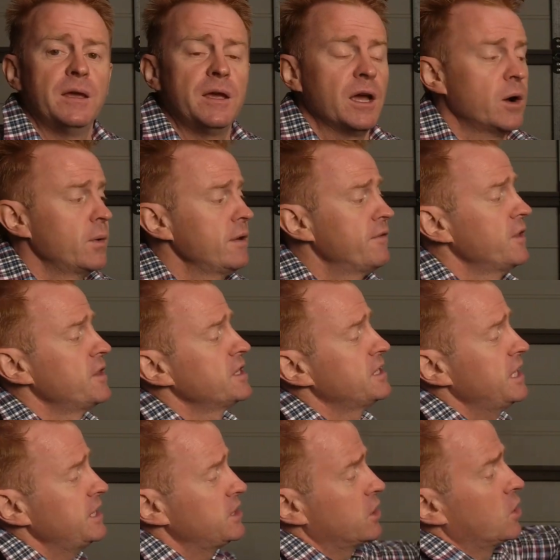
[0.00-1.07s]
However, the
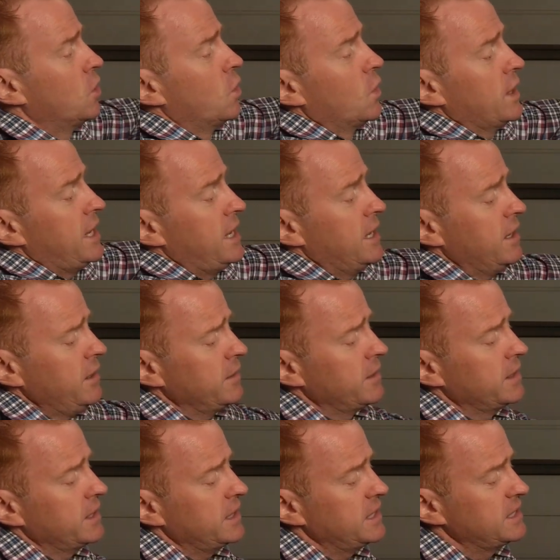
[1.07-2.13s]
center core here
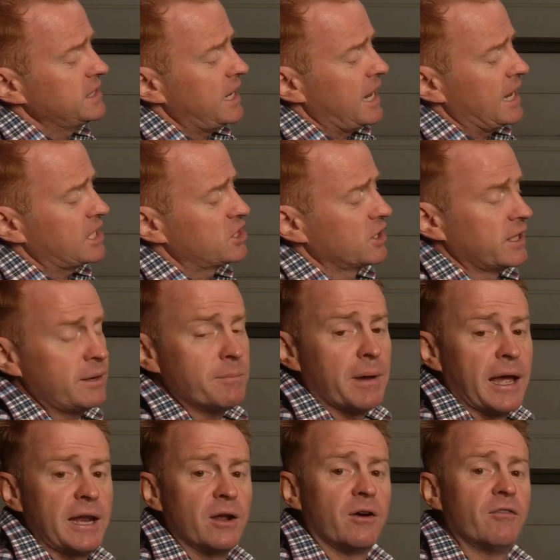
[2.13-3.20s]
is actually
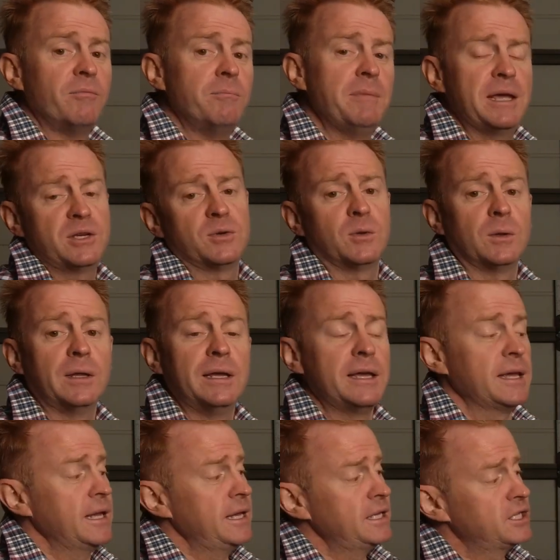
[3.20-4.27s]
made of metal.
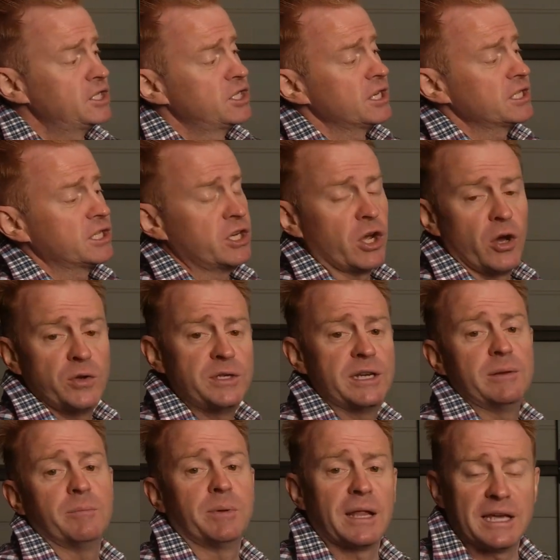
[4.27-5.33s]
It's just
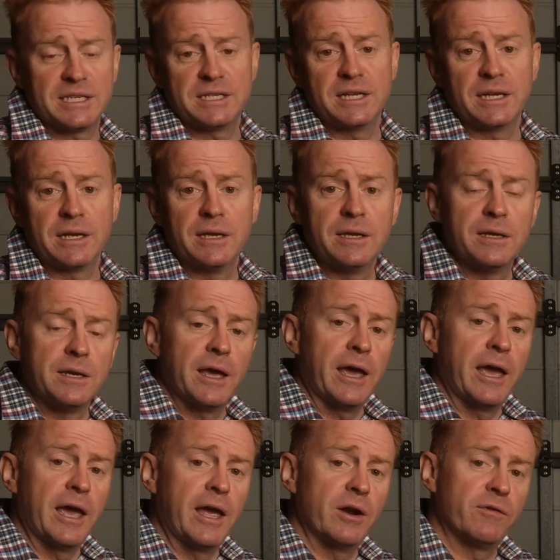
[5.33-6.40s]
coated in plastic.
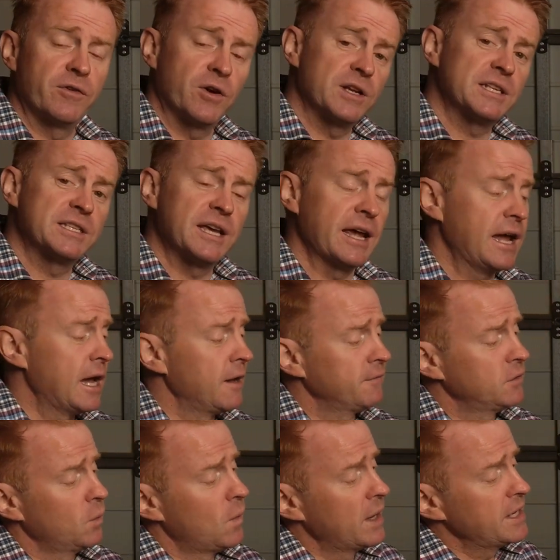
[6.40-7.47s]
And I've got to say,
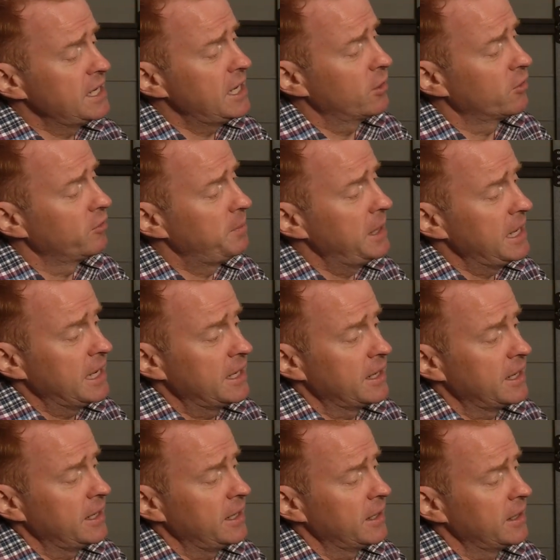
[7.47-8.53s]
after one year of being in
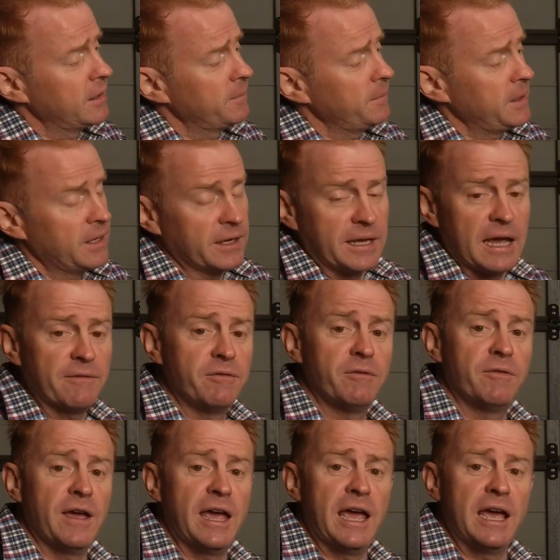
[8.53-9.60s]
a, uh, in a gaffer
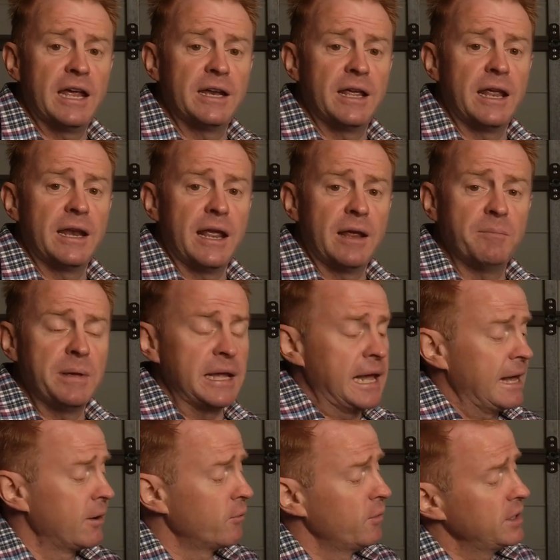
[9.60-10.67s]
van and, and being
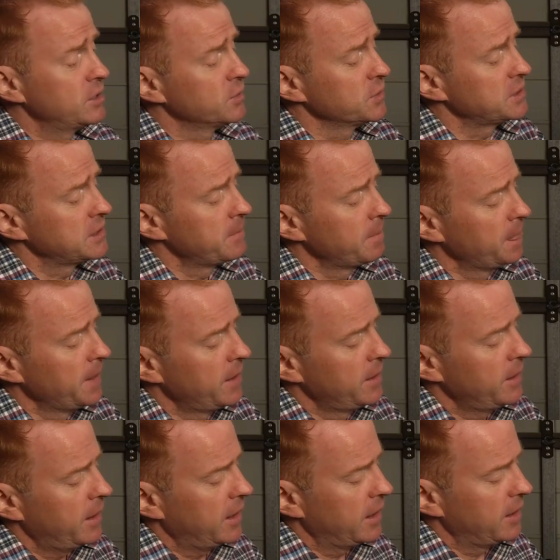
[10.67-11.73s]
out on rentals,
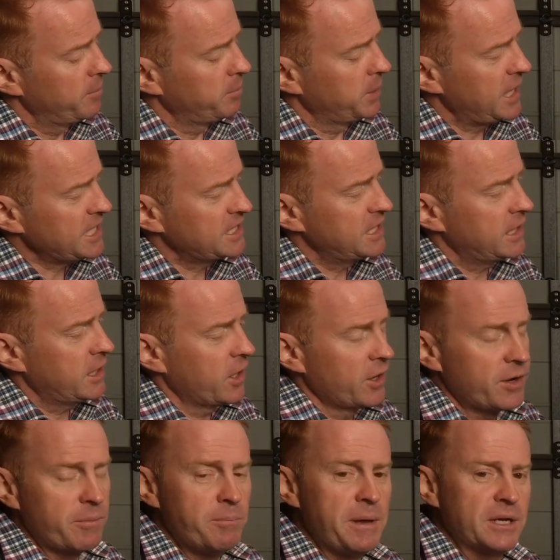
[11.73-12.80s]
uh, plastic
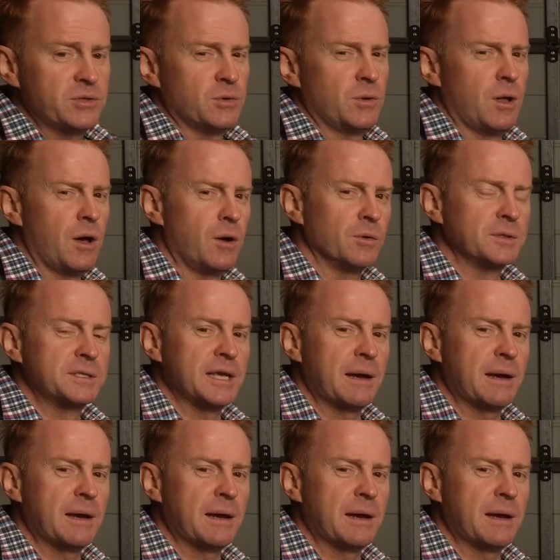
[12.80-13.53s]
coated metal holds